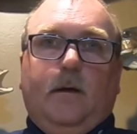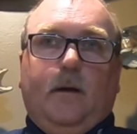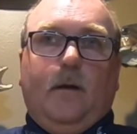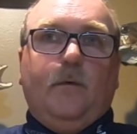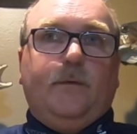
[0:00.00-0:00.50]

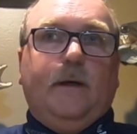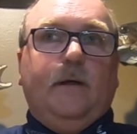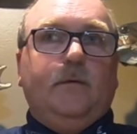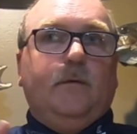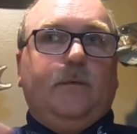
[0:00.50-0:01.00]
Another thing
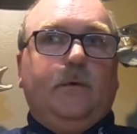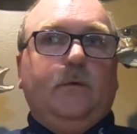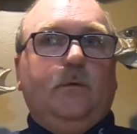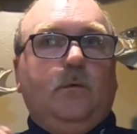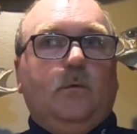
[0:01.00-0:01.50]
is if
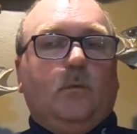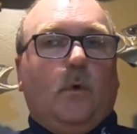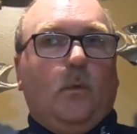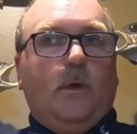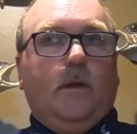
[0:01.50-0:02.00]
you
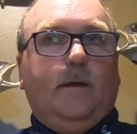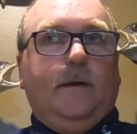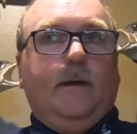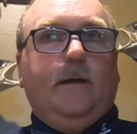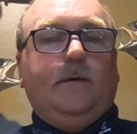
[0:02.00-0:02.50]
are reeling
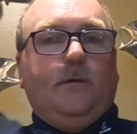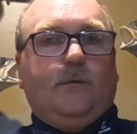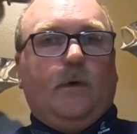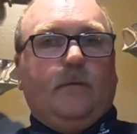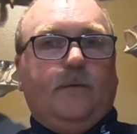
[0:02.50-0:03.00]
it in and you
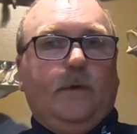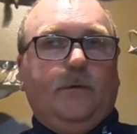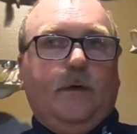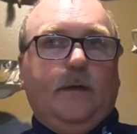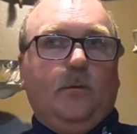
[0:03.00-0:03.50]
start feeling
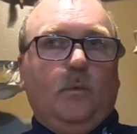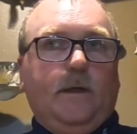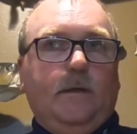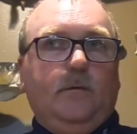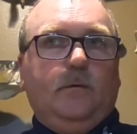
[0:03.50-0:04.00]
you're hitting
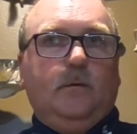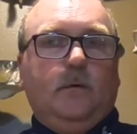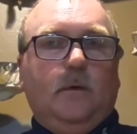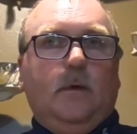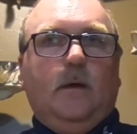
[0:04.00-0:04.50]
weeds,
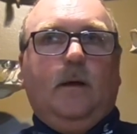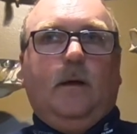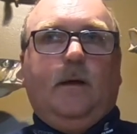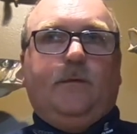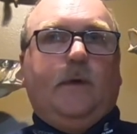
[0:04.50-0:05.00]

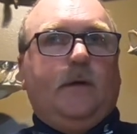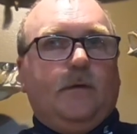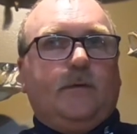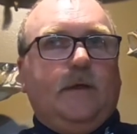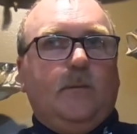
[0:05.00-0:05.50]
instead of
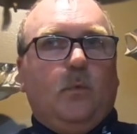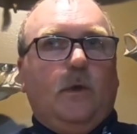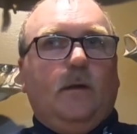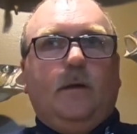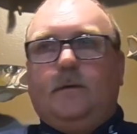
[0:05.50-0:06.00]
just keep
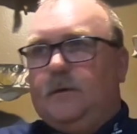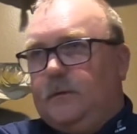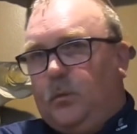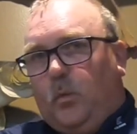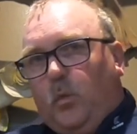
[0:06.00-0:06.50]
reeling it,
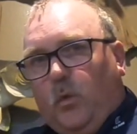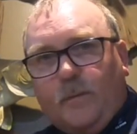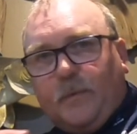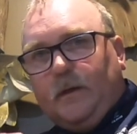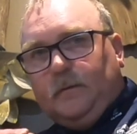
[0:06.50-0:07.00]
just
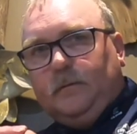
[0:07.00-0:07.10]
rip it.